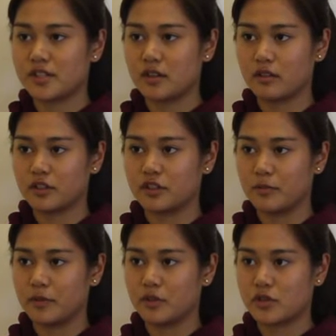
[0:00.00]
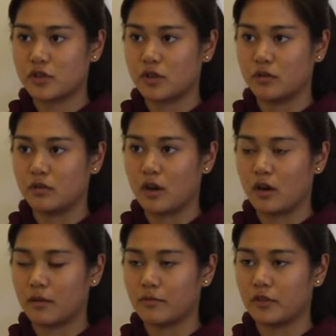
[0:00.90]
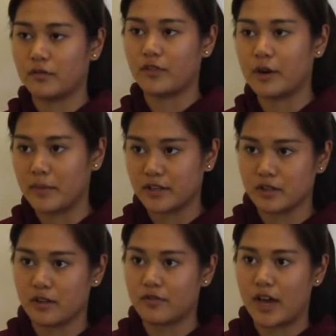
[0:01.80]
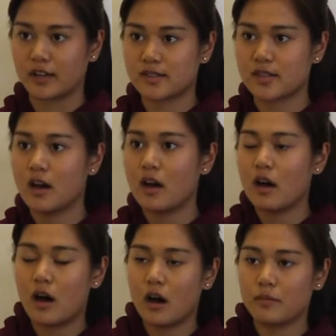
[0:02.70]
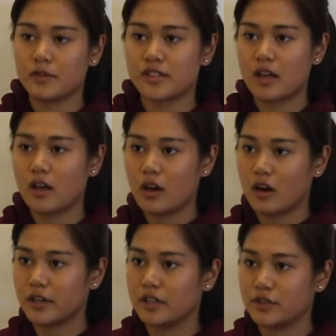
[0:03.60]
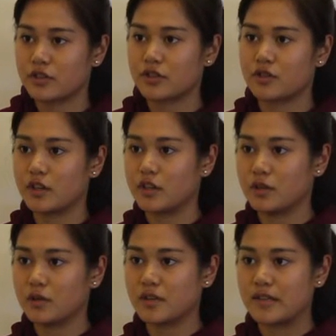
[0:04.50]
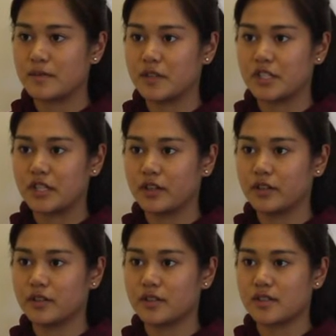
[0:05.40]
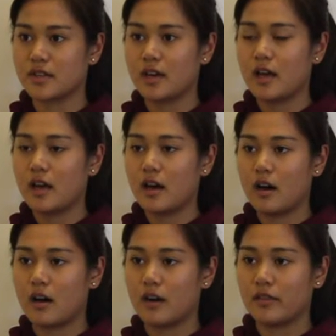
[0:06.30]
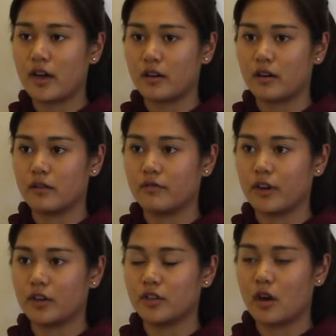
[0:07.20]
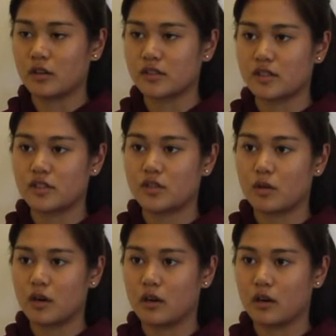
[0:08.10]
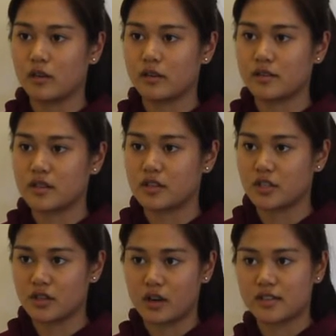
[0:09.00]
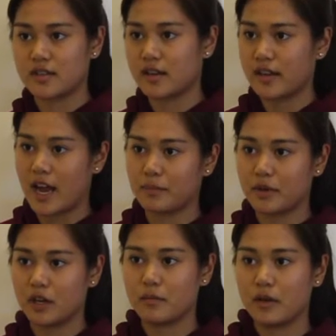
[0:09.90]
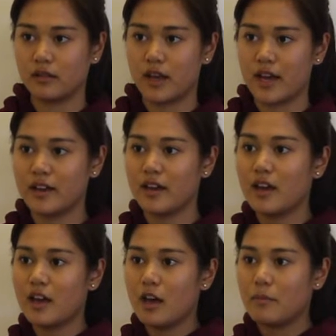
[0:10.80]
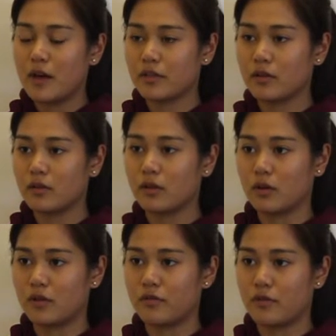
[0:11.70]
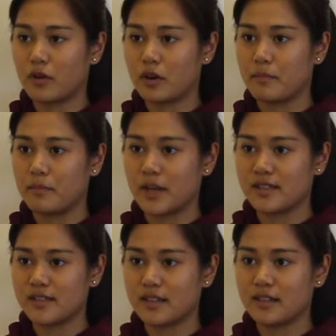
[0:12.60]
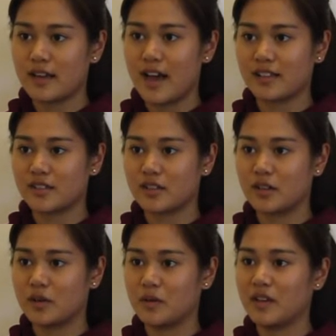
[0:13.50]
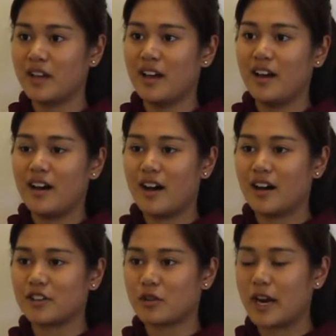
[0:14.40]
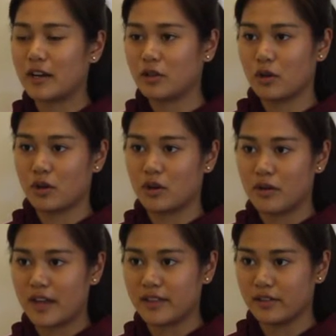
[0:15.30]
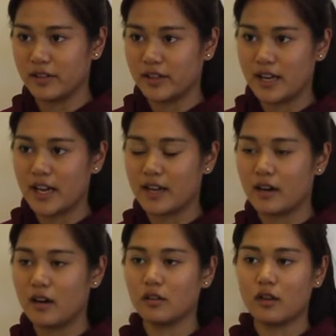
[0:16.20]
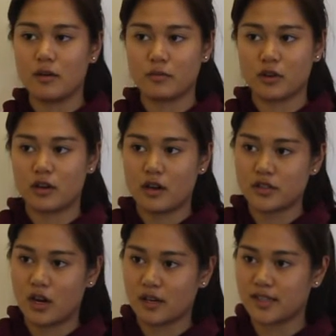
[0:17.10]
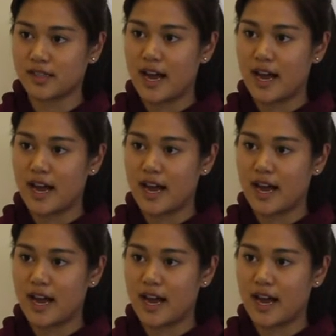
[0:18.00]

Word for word: still contributes to the harmful environmental effects. Um, the silicon industry uses materials uh, that are very toxic to our earth, such as arsenic, cadmium, lead, methyl chloroform, benzene, acetone, uh, trichloroethylene and a lot more toxic